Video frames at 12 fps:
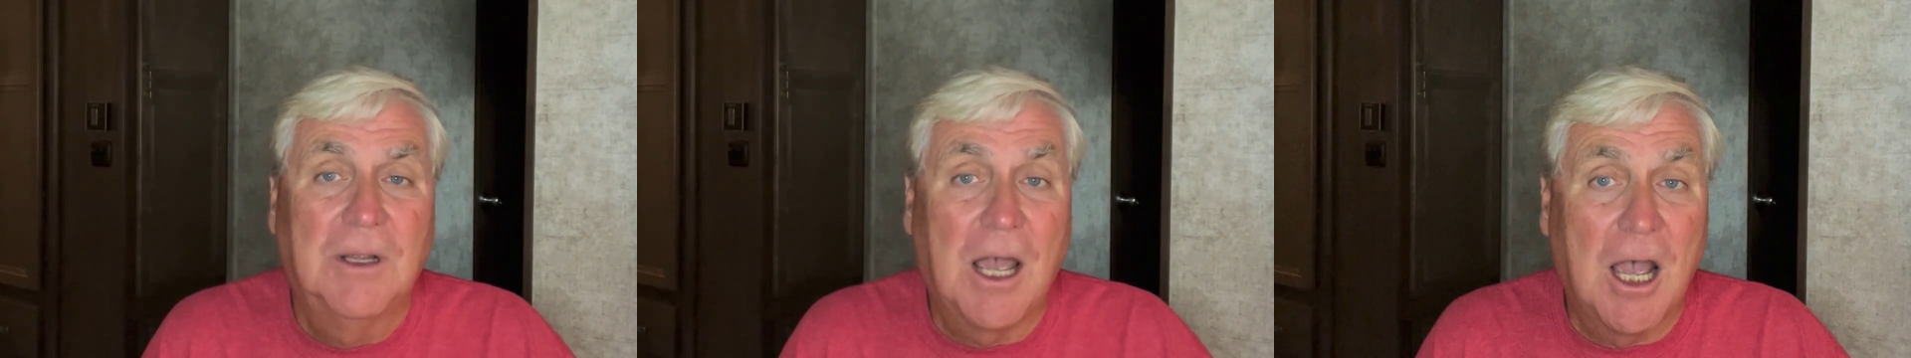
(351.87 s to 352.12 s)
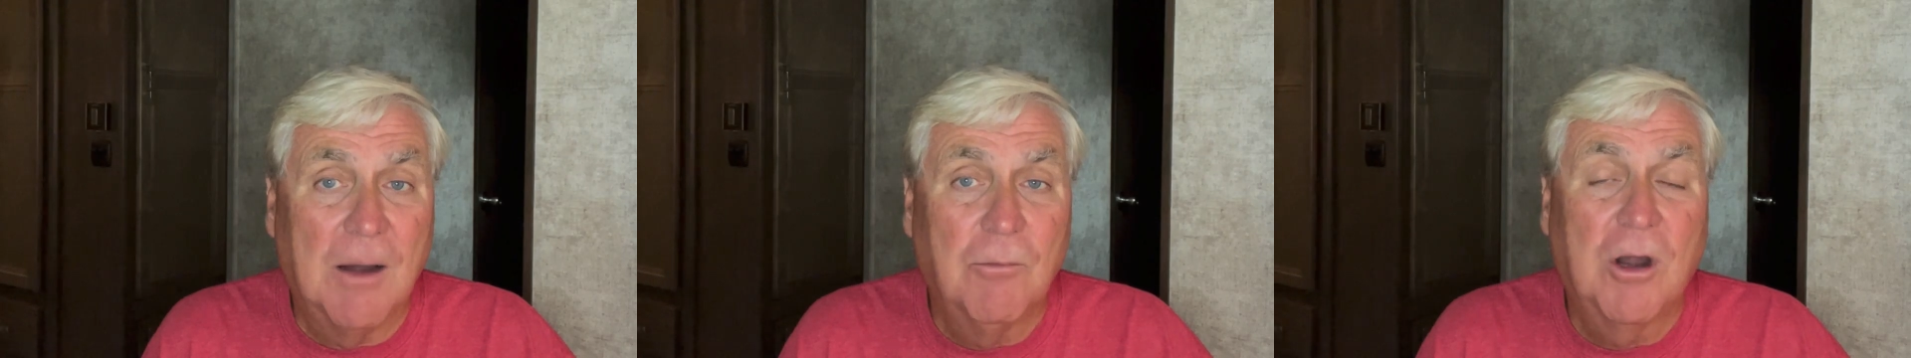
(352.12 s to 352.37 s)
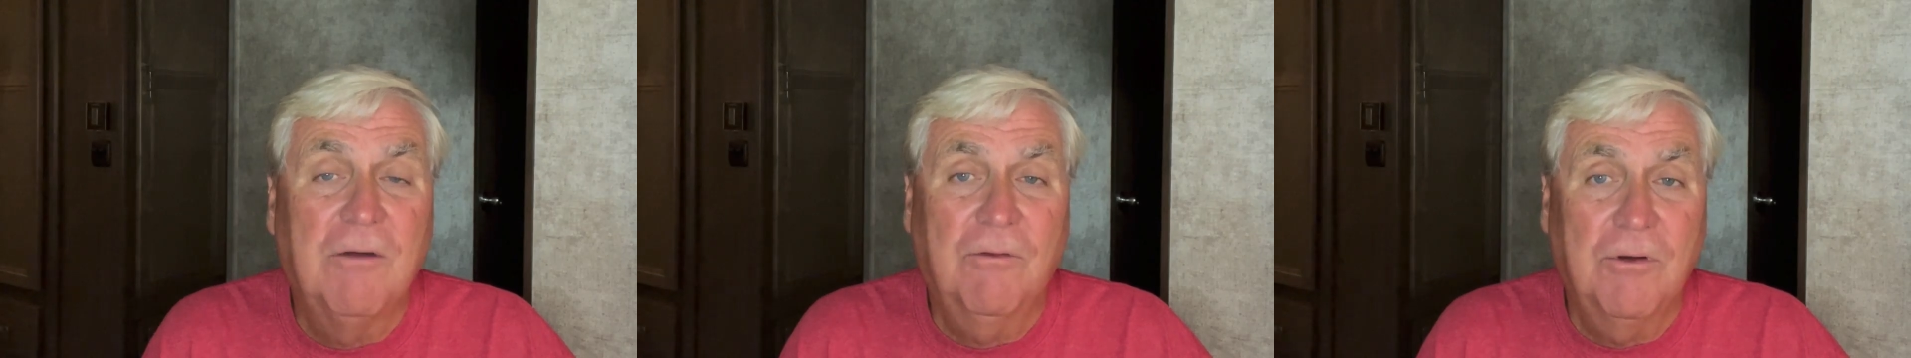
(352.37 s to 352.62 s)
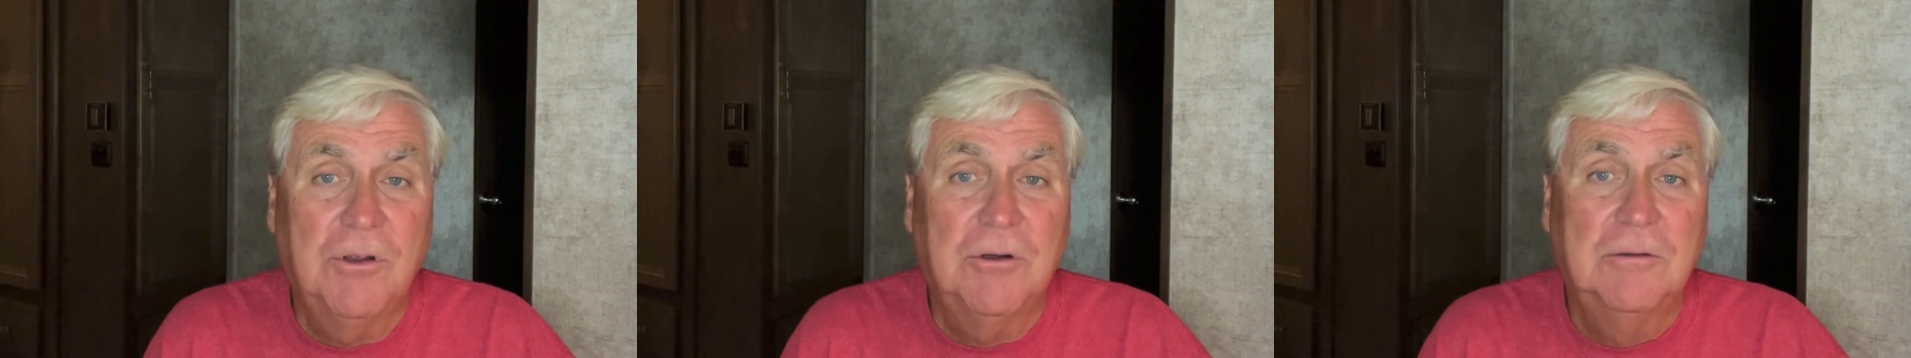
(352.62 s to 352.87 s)
I'm right
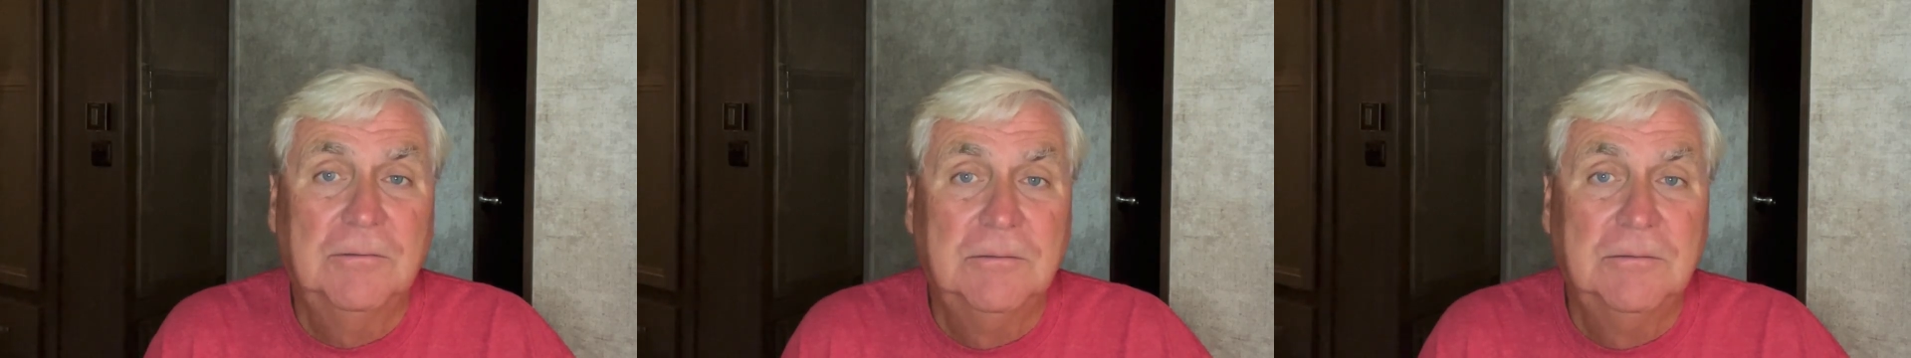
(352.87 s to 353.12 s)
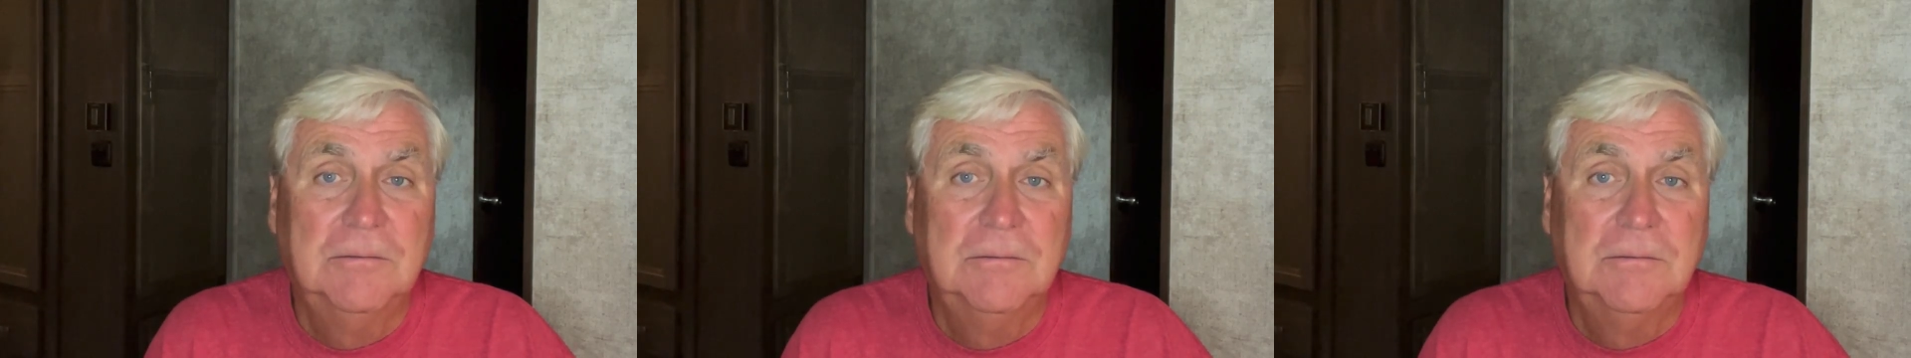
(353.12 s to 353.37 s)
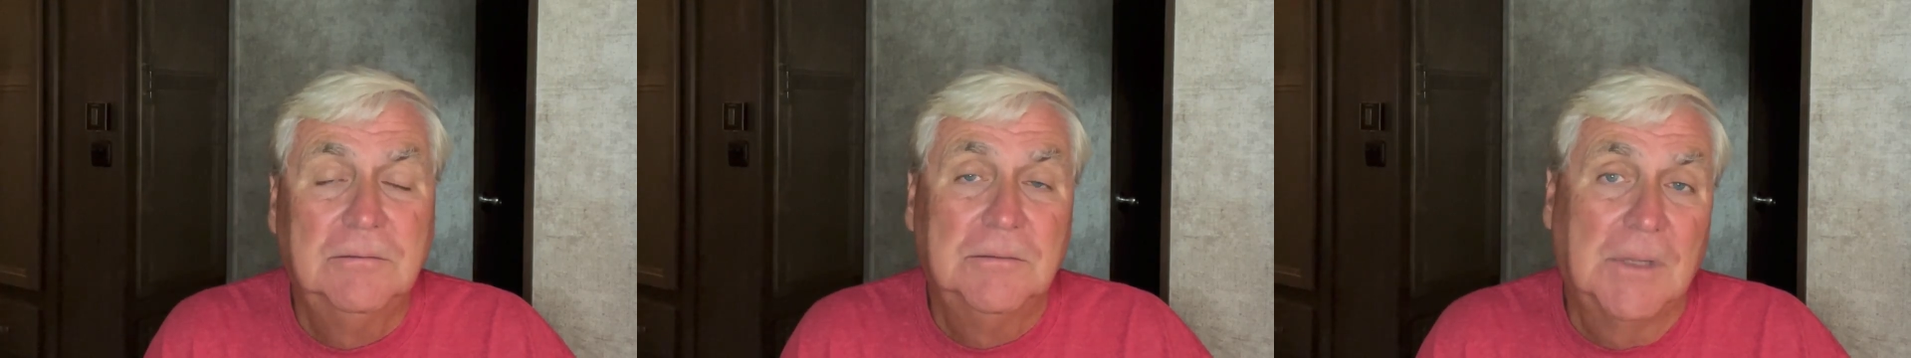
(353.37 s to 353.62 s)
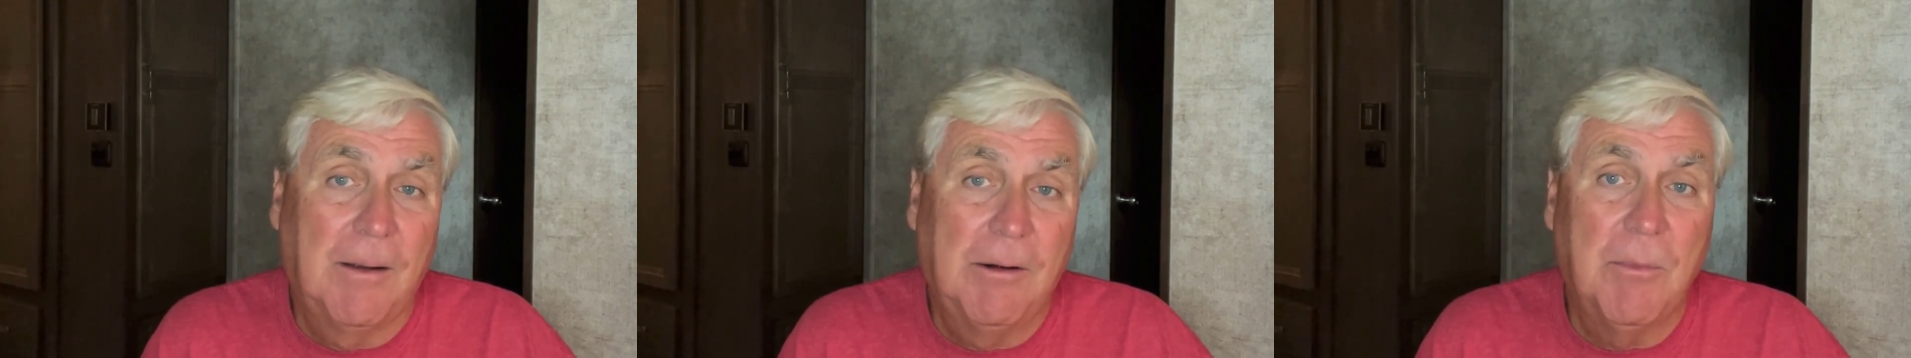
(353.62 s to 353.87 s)
for you,
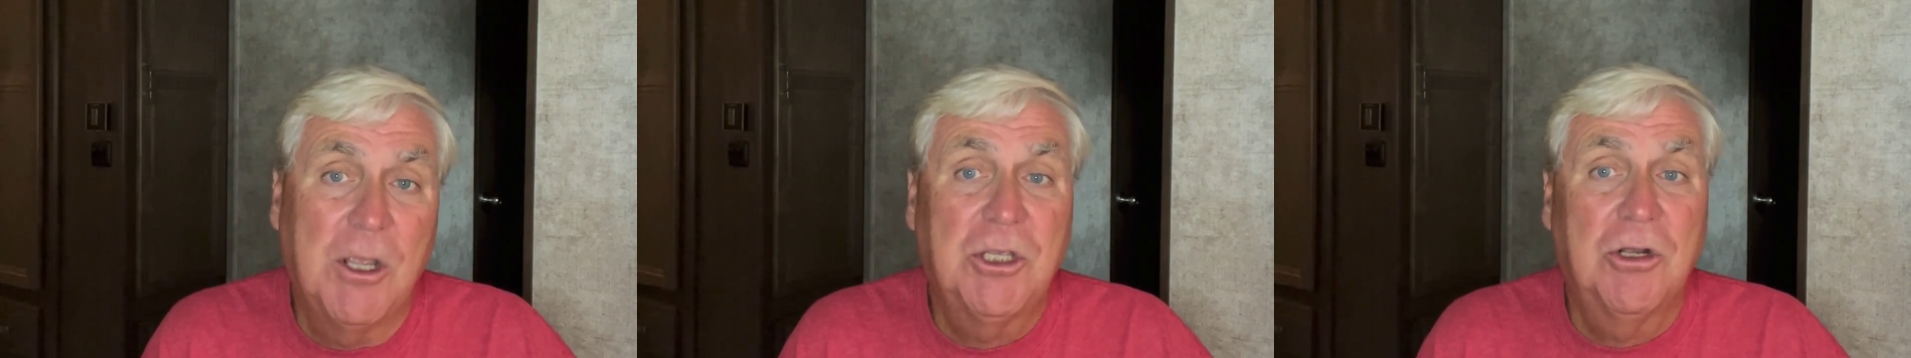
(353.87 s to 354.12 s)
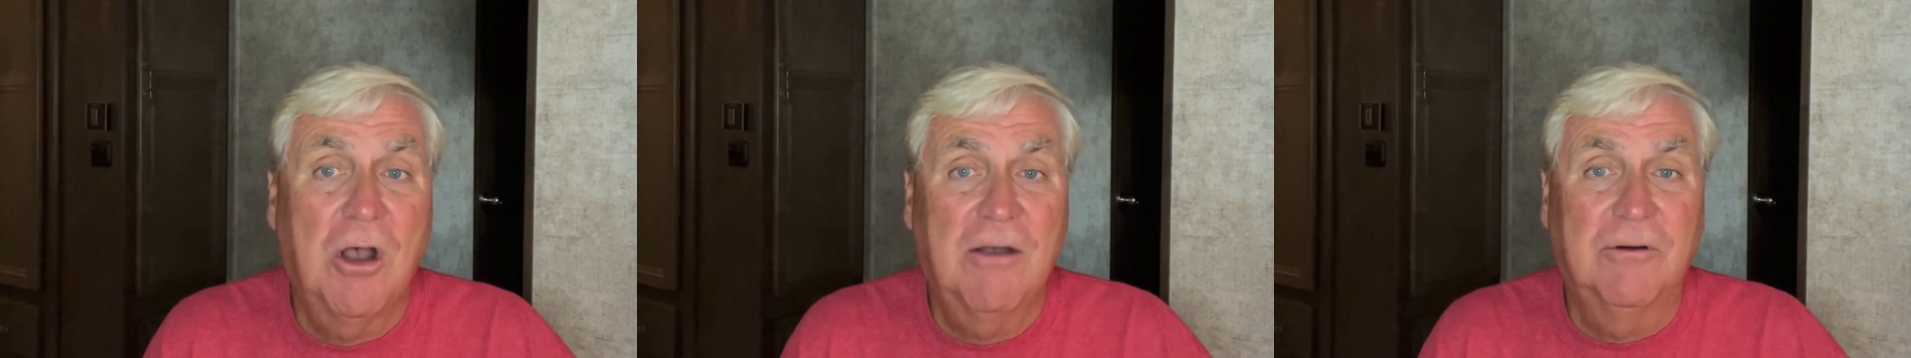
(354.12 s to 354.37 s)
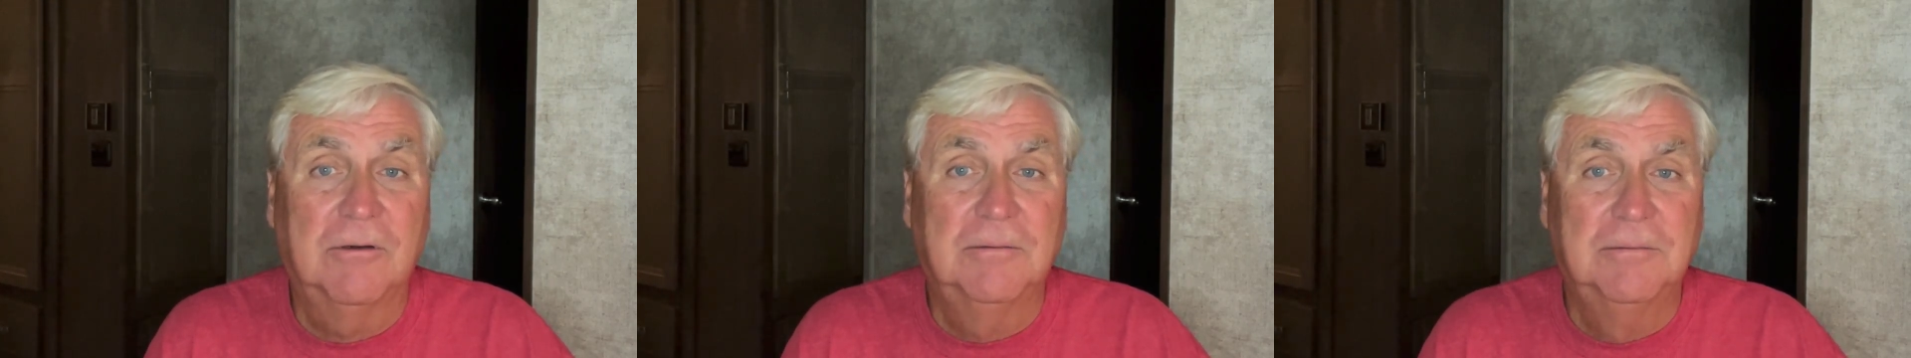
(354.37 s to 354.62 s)
I want to make you an offer.